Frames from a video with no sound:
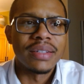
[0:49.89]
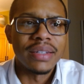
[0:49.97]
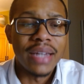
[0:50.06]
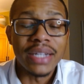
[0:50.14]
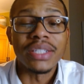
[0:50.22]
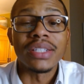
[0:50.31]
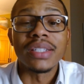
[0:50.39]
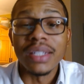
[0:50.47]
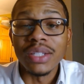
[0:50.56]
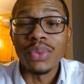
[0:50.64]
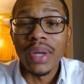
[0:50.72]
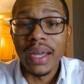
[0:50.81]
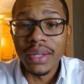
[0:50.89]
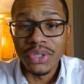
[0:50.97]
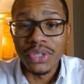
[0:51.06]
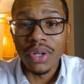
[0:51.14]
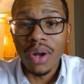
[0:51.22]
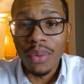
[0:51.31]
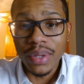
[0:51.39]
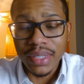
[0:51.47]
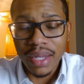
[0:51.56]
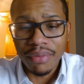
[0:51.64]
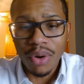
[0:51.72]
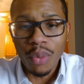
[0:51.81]
not just since we had, you should always
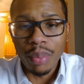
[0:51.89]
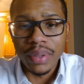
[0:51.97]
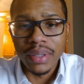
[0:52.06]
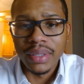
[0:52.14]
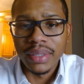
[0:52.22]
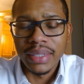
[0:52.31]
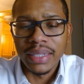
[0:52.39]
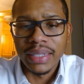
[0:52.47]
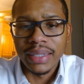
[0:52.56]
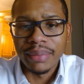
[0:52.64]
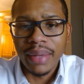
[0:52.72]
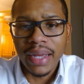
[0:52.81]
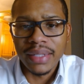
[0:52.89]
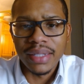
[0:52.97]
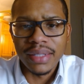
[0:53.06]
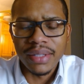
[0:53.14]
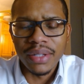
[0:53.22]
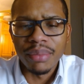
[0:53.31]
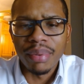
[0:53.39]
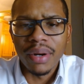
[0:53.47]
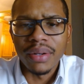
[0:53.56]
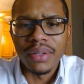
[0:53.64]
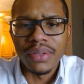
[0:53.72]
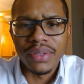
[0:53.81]
have open access to your
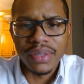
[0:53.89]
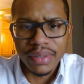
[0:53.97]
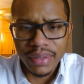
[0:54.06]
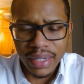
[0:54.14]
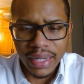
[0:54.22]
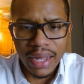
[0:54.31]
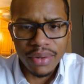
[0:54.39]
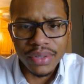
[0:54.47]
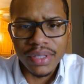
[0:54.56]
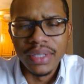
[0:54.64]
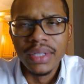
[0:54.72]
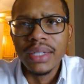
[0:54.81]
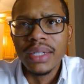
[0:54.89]
partner's accounts.